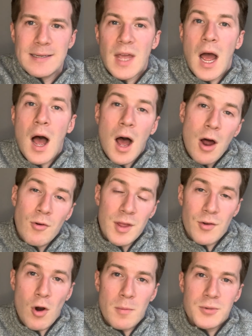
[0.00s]
There are
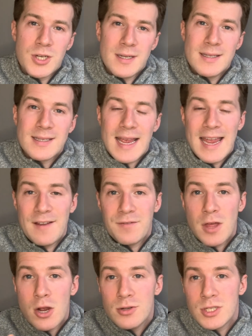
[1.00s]
other options if
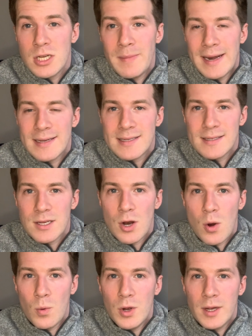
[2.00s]
those two medicines are
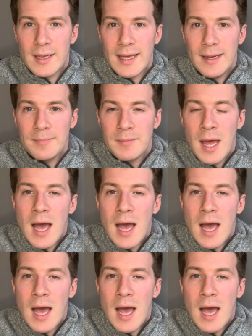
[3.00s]
not working,